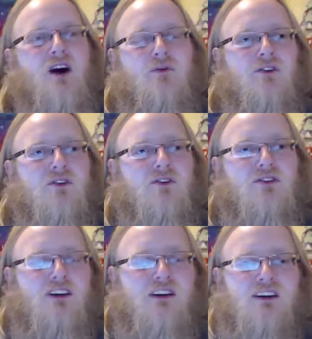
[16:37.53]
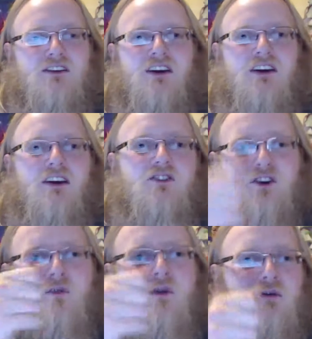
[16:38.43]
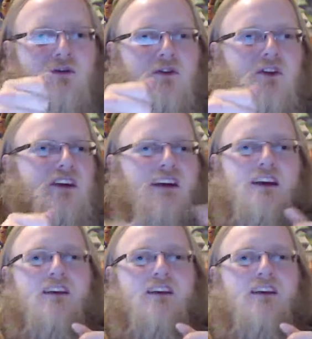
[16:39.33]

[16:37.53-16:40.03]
her. He's like, here's a coupon for free tea.